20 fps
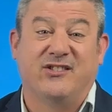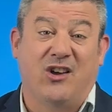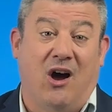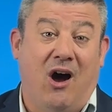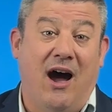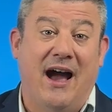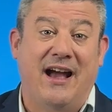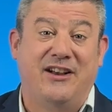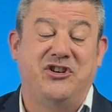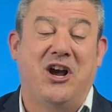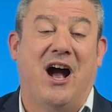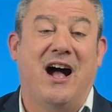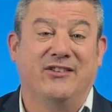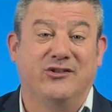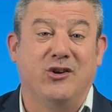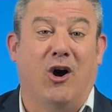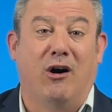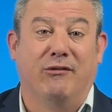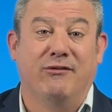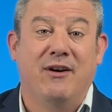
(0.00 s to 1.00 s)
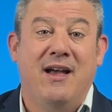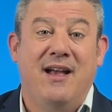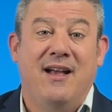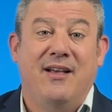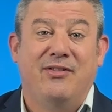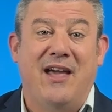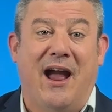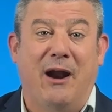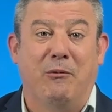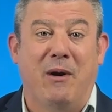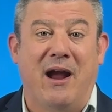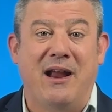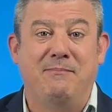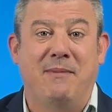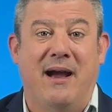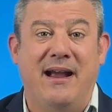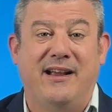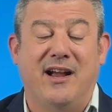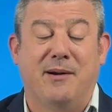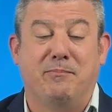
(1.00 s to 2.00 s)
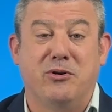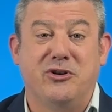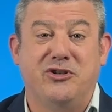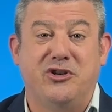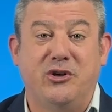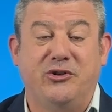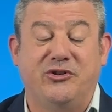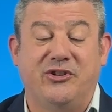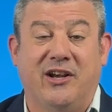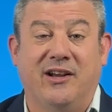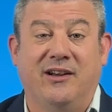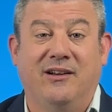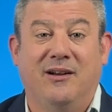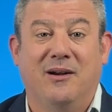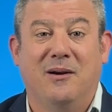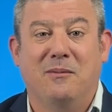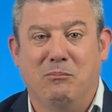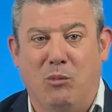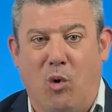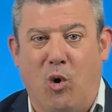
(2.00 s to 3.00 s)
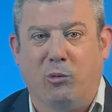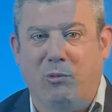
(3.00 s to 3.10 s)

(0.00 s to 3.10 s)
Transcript: a higher chance of that rainmaker producing more